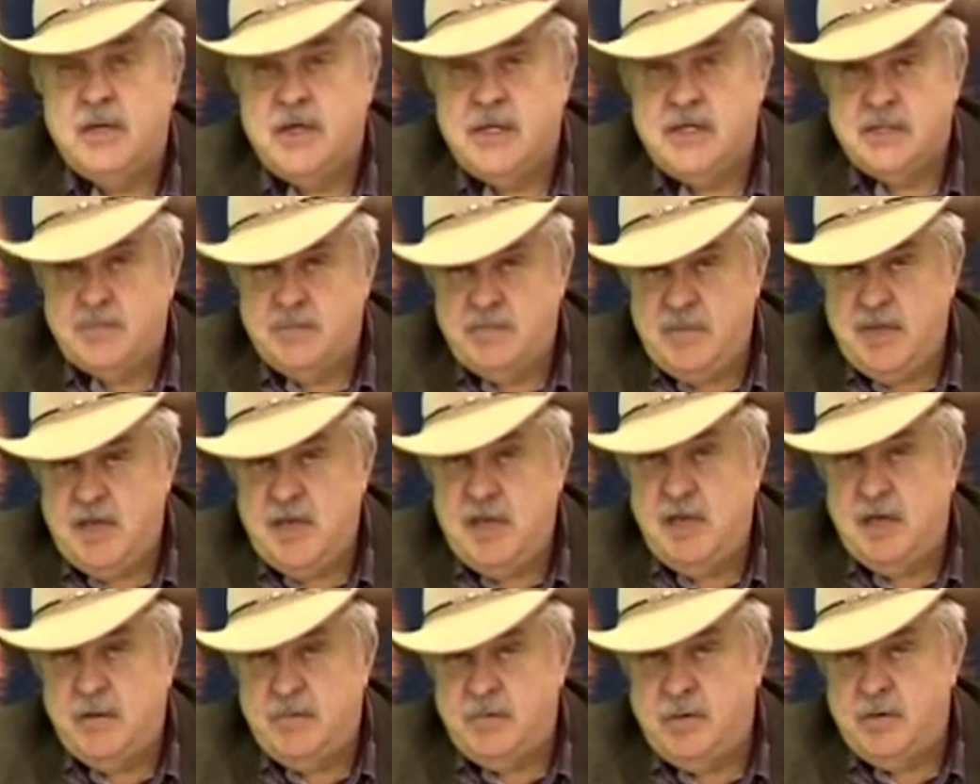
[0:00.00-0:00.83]
is
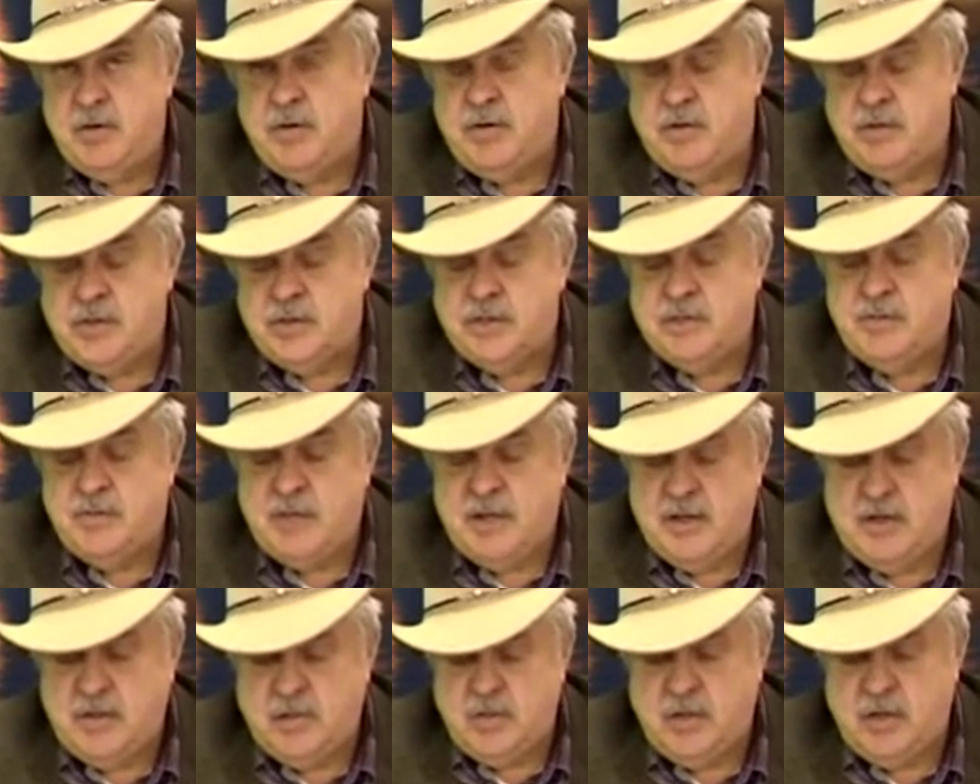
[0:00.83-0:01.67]
being abused
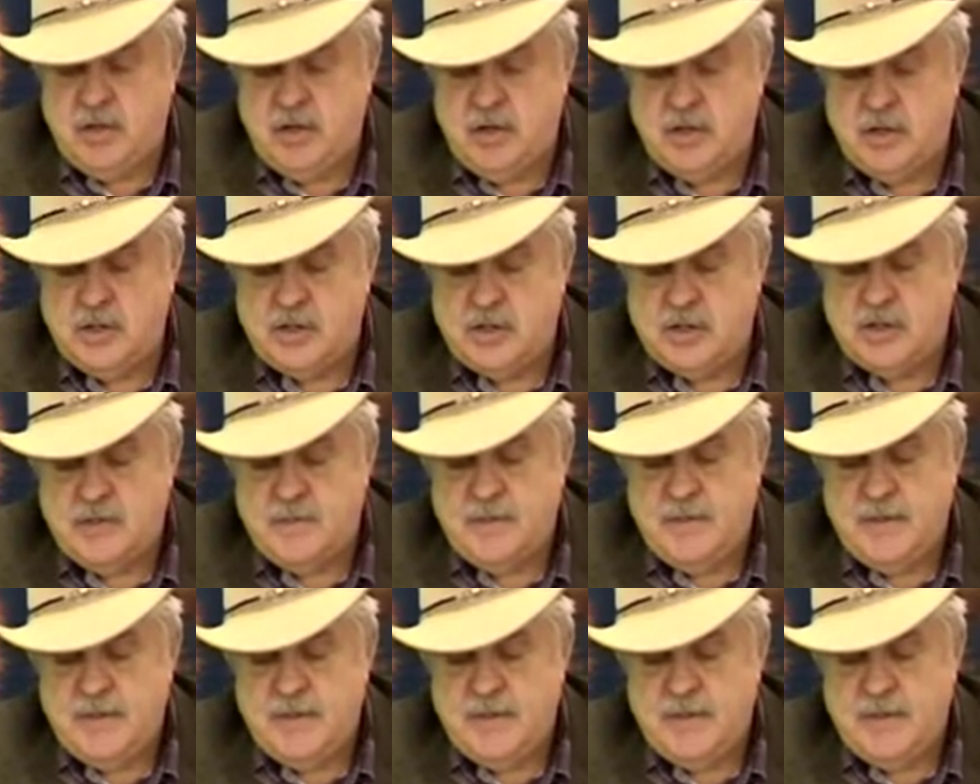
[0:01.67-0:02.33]
by the workers.